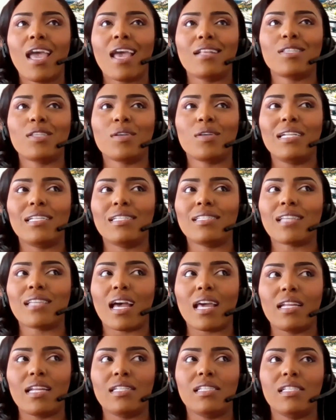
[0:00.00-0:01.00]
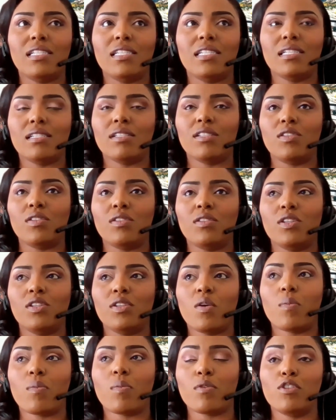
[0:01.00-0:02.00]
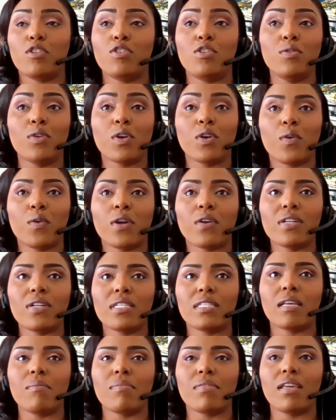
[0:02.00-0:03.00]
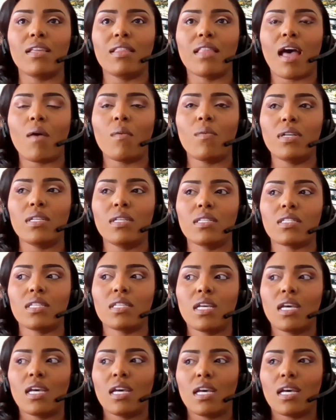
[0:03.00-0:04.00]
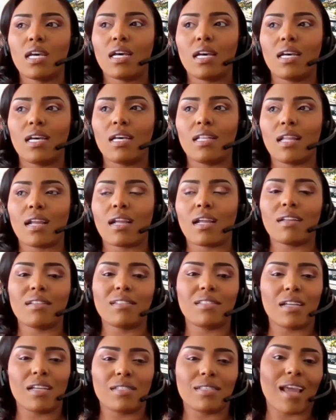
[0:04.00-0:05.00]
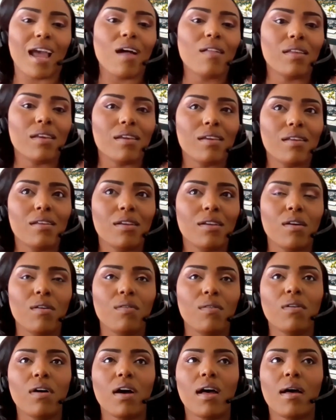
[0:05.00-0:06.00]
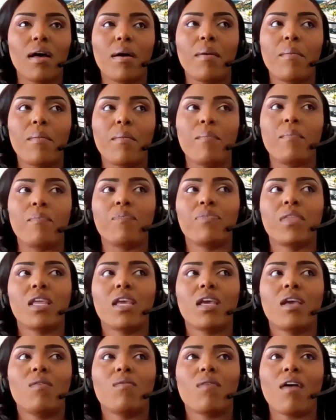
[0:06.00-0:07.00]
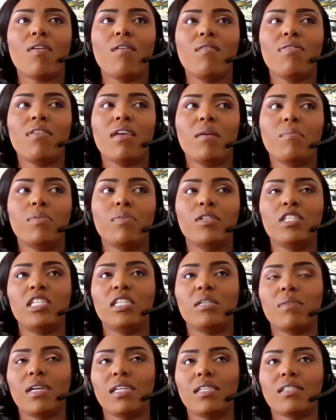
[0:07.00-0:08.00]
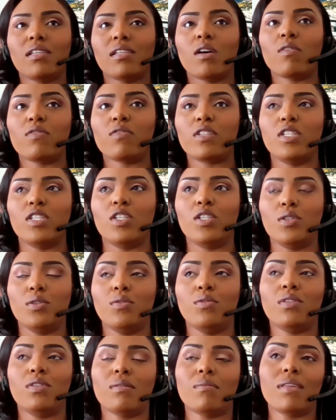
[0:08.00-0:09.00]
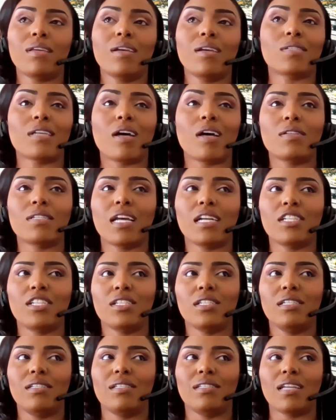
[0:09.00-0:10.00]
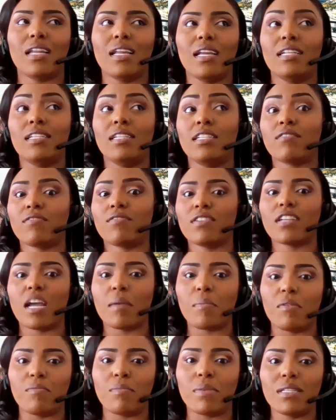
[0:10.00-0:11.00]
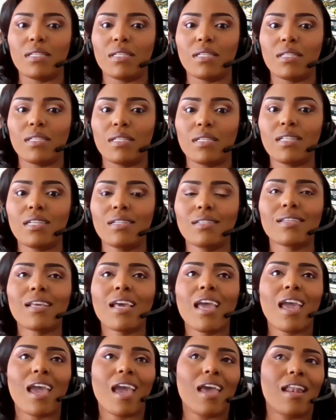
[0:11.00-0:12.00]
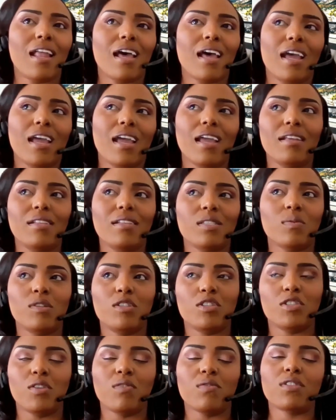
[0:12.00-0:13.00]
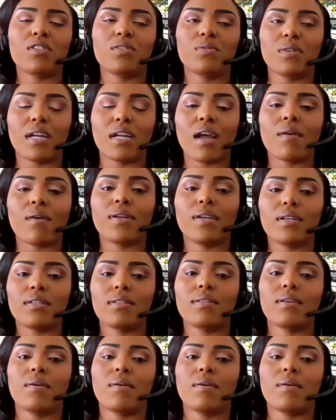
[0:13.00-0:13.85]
And so I decided to just, pursue a career in something that was like a talent, rather than pushing myself to do something else. I was actually studying a different type of business and I switched over to accounting.